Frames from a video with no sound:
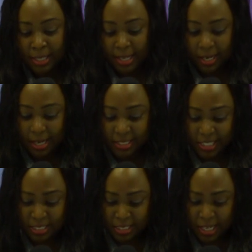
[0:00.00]
Like I
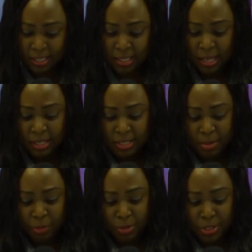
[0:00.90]
just said,
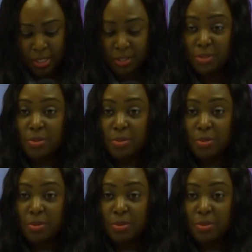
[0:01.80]
some Christians